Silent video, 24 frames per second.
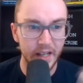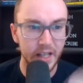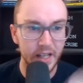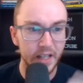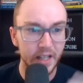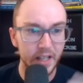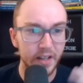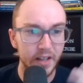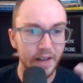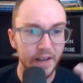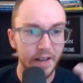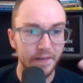it
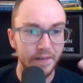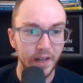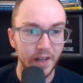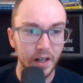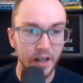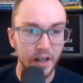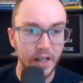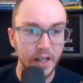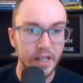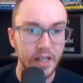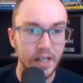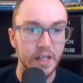is a
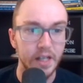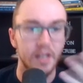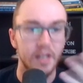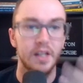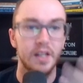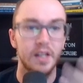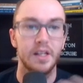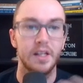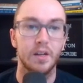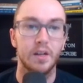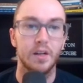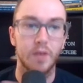very
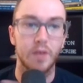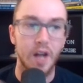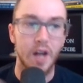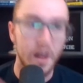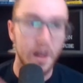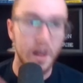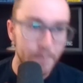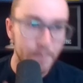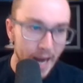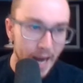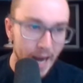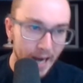you know
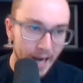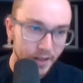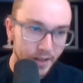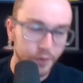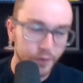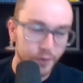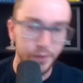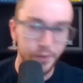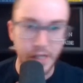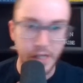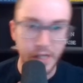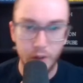compact
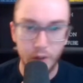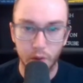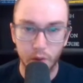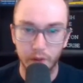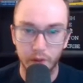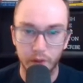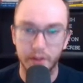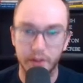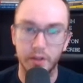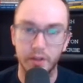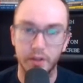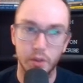
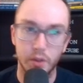resource and